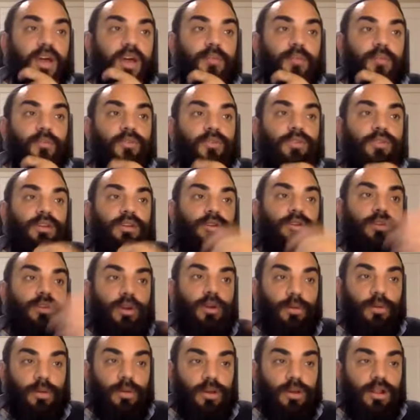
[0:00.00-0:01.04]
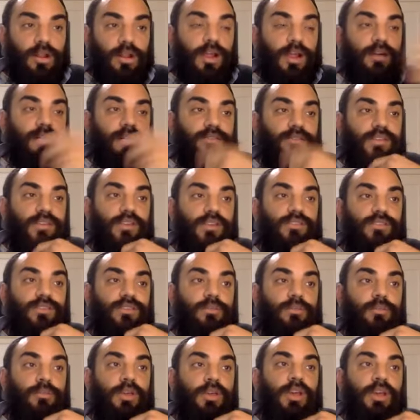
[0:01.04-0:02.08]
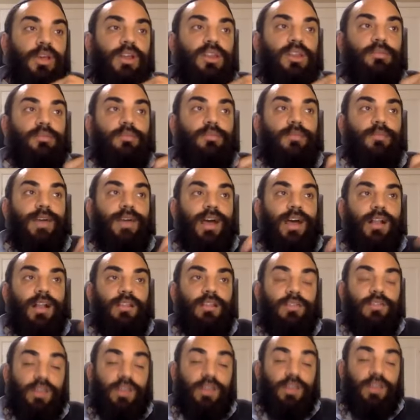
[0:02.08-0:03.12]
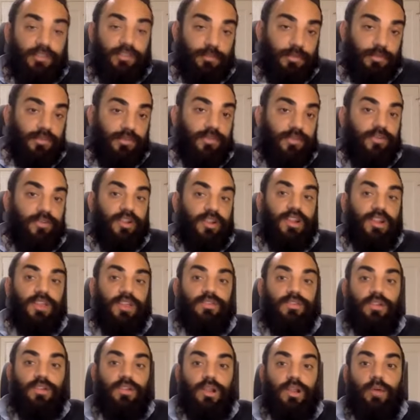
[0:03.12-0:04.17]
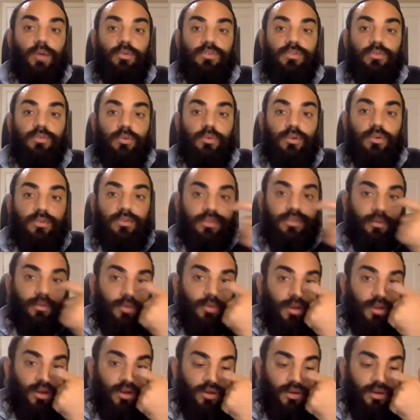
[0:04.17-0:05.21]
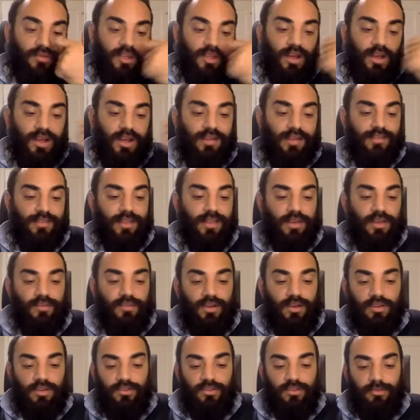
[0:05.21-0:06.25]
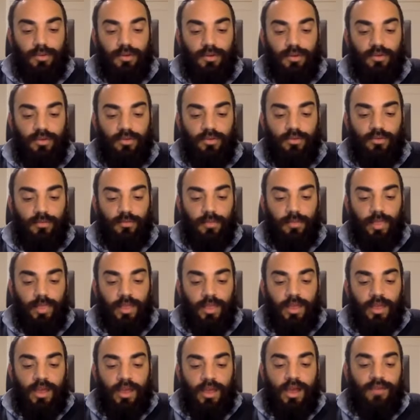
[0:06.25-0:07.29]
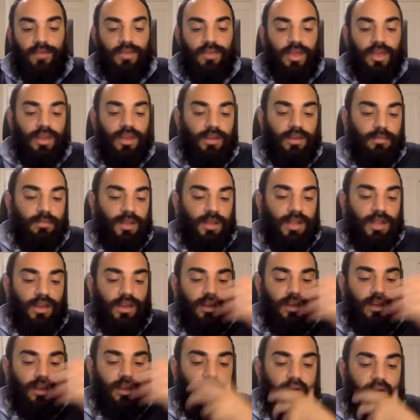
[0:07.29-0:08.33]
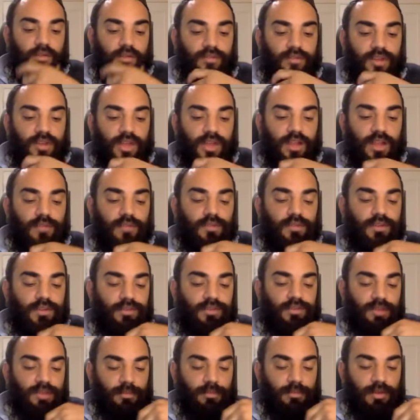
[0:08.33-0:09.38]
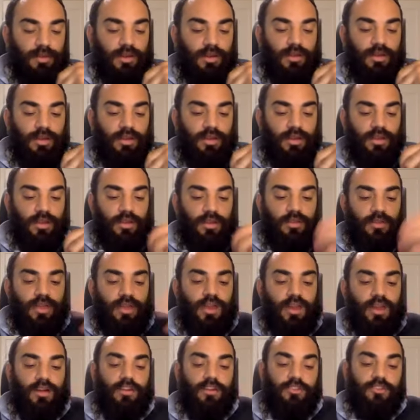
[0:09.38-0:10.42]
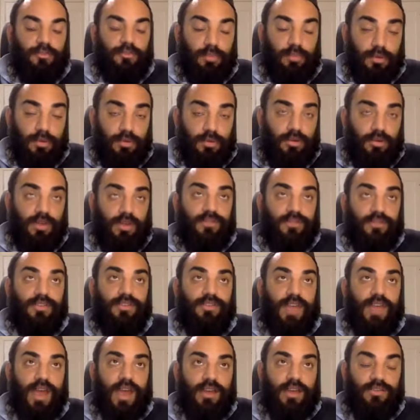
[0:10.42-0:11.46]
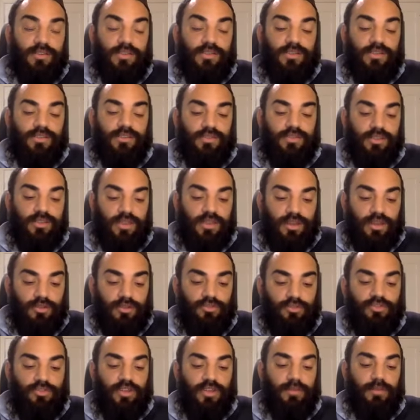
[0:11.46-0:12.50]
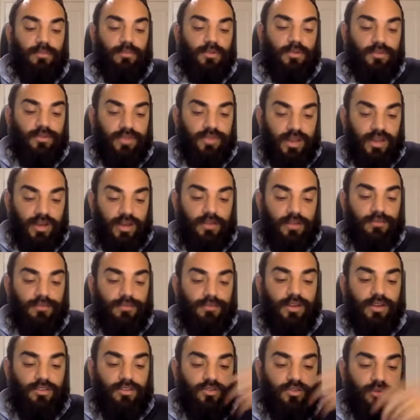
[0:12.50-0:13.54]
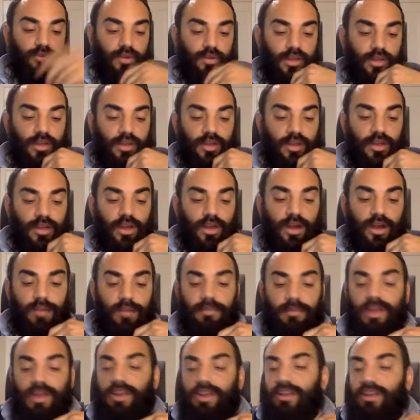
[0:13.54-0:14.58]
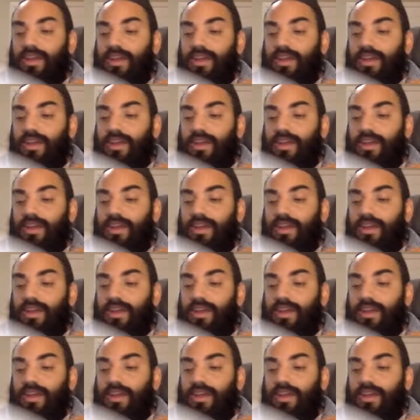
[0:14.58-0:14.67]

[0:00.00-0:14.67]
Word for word: kadmon that are yored ahar hazesim, to be megala, that it's specifically in the lowest worlds that we uncover the highest light of kaddish Baruch Hu. Havyeinem el achadarav v'nagilu v'nisachabach. Then HaKadosh Baruch Hu gives us access to the inner chambers and I can find joy. Amen,